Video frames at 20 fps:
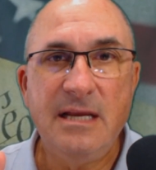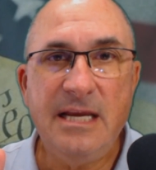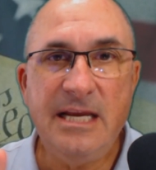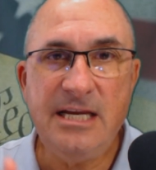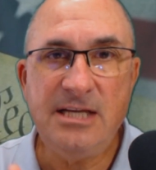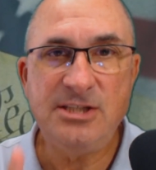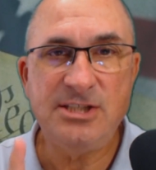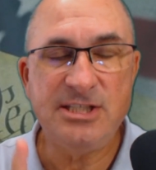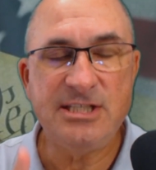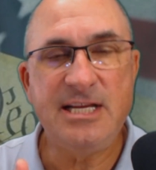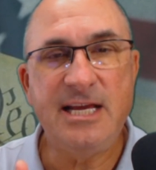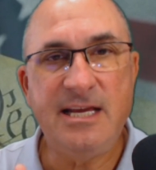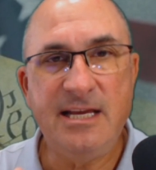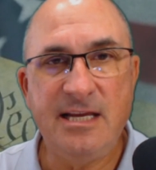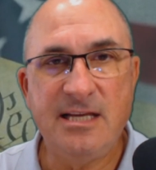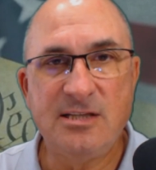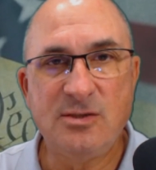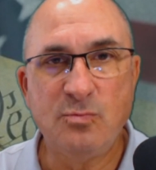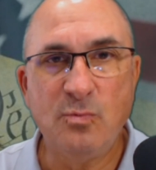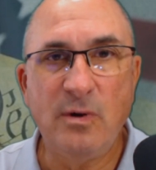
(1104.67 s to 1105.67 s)
each state
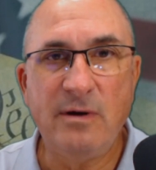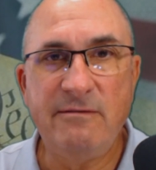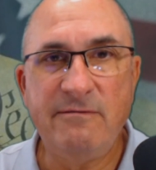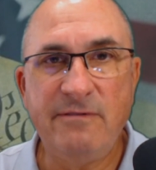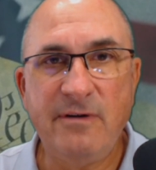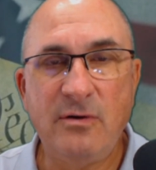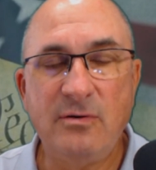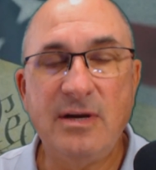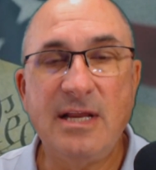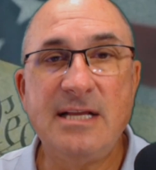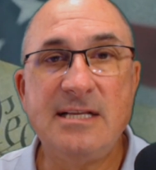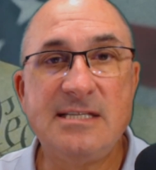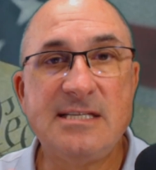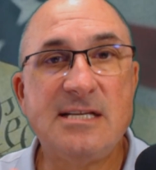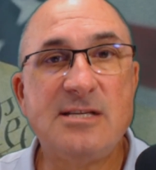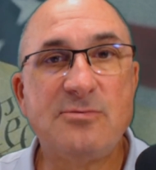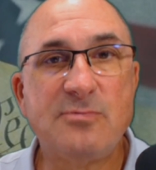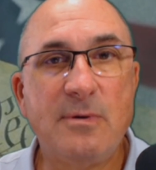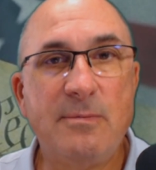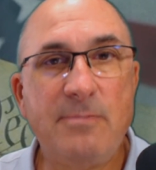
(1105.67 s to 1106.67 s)
gets 1 vote, and
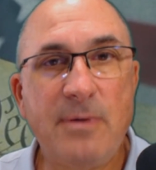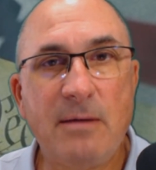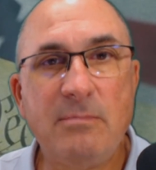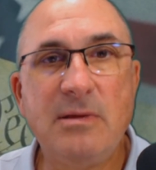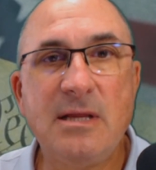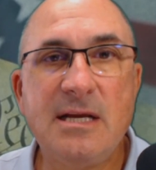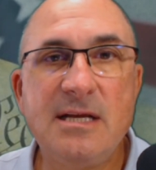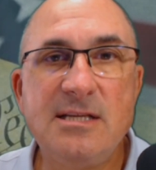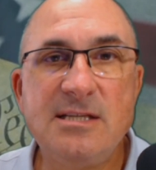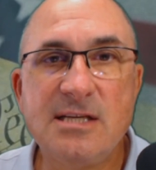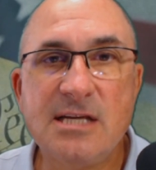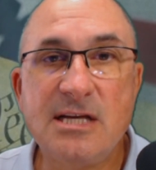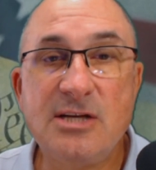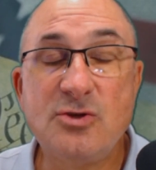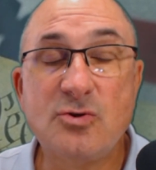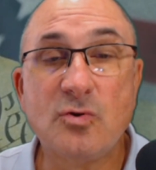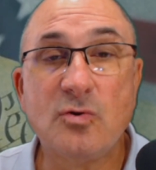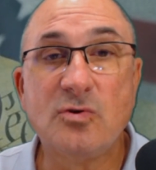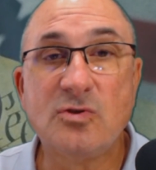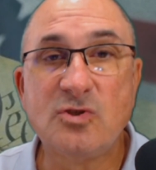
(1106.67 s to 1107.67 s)
since Republicans
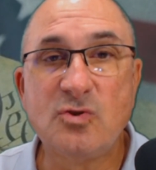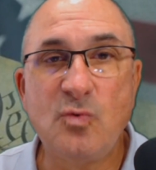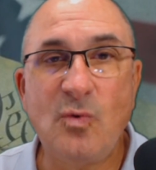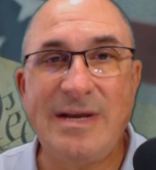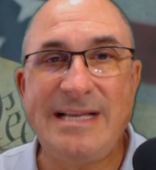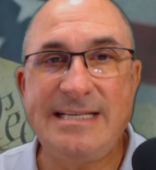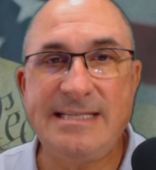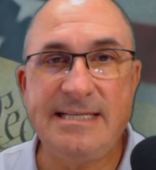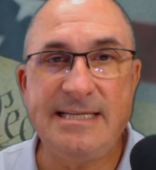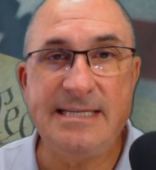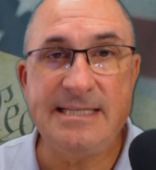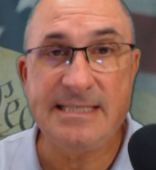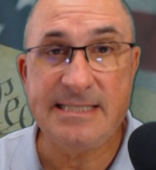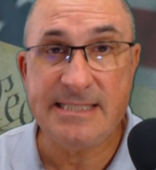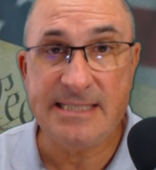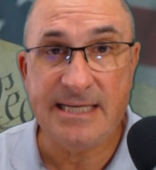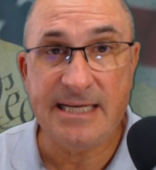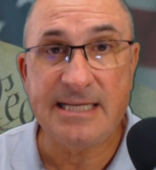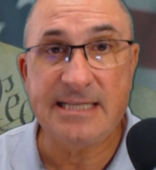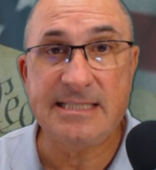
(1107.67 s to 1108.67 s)
control
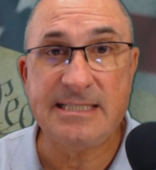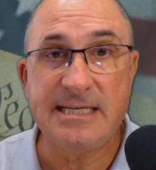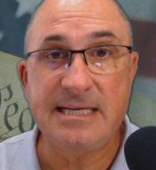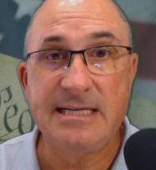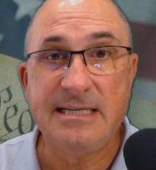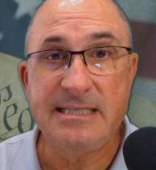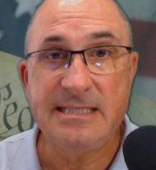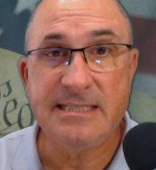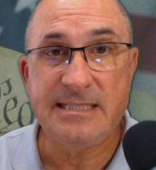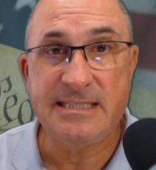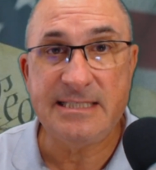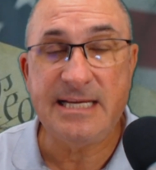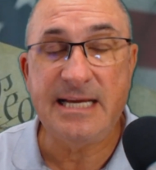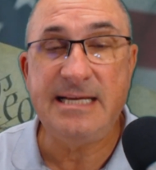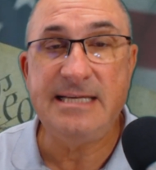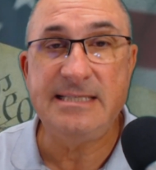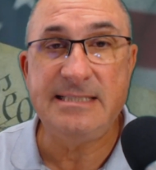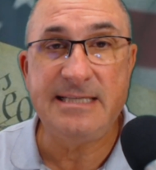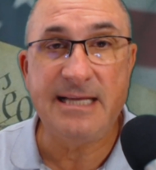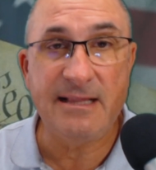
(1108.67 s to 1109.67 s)
26
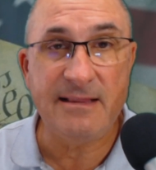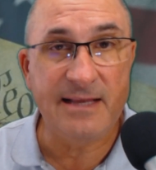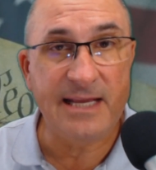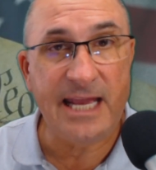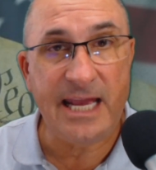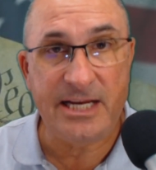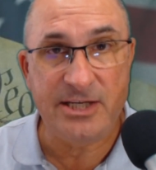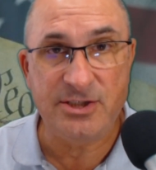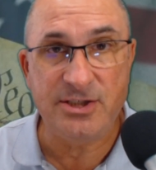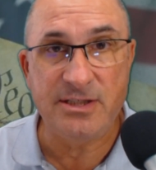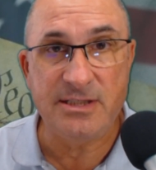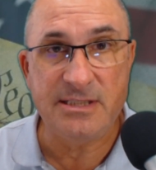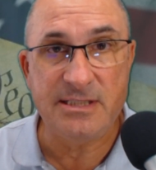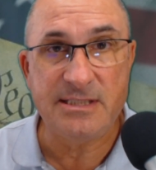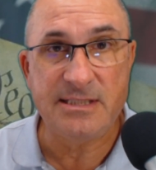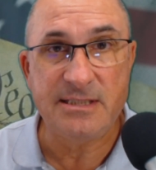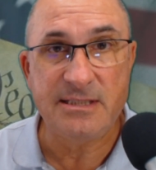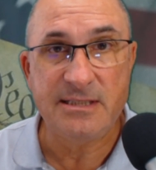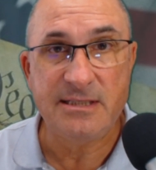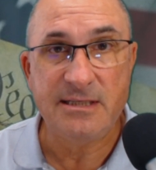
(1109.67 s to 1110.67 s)
state
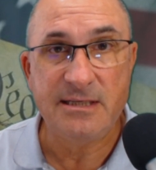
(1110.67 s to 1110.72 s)
delegations,